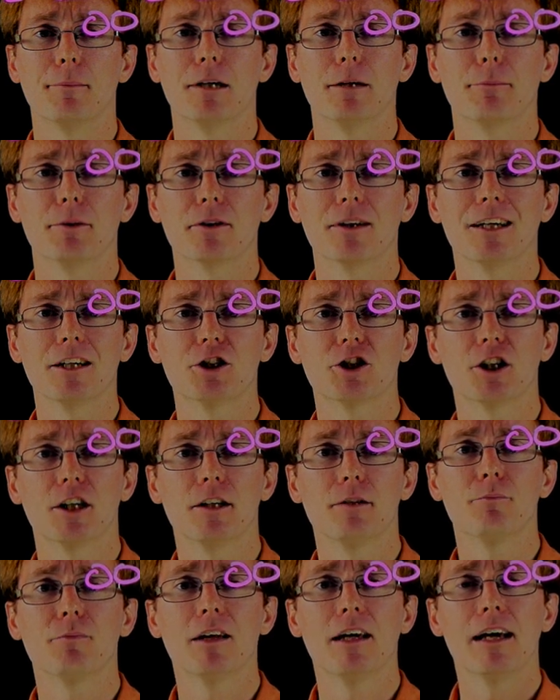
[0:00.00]

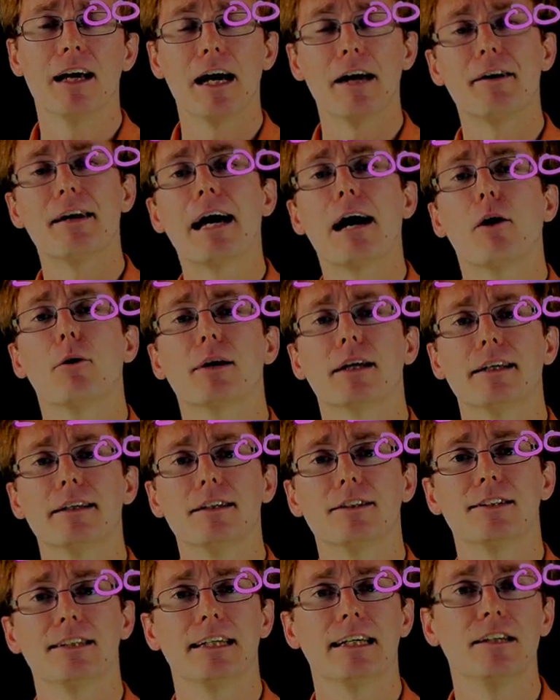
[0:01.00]
manipulation, and now it
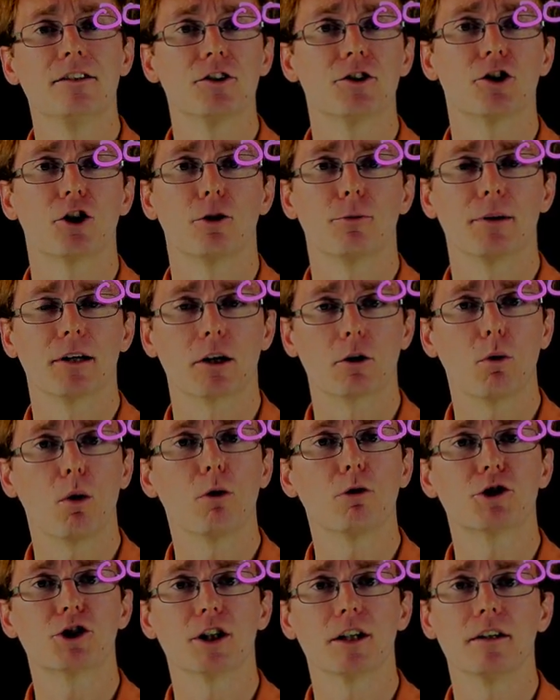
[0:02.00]
is an indeterminate
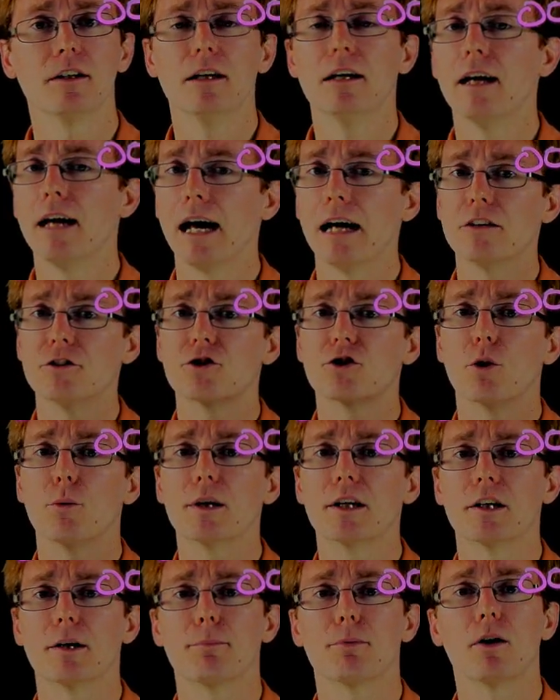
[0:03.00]
quotient, and so we
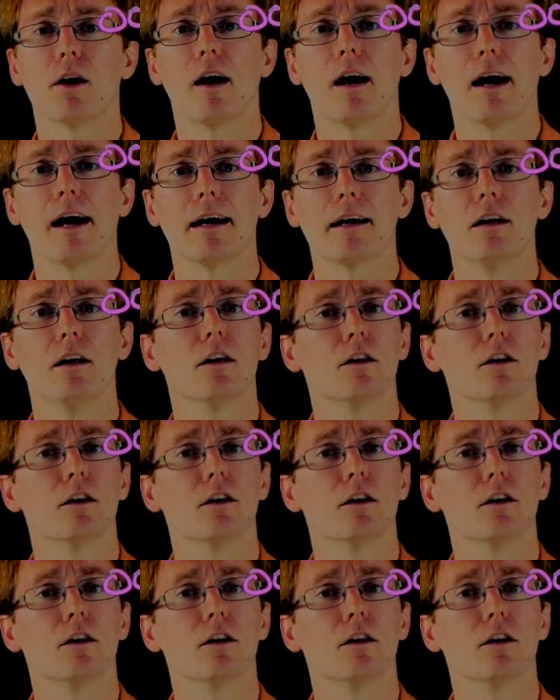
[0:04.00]
can apply